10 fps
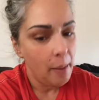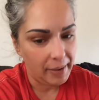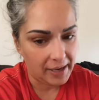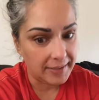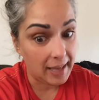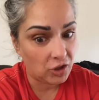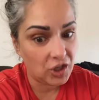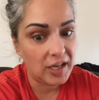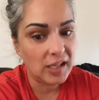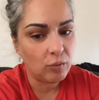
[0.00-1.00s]
because that
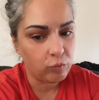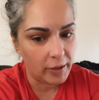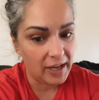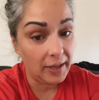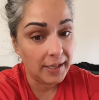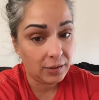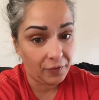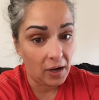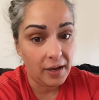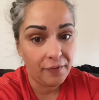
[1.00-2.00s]
shit is real as fuck.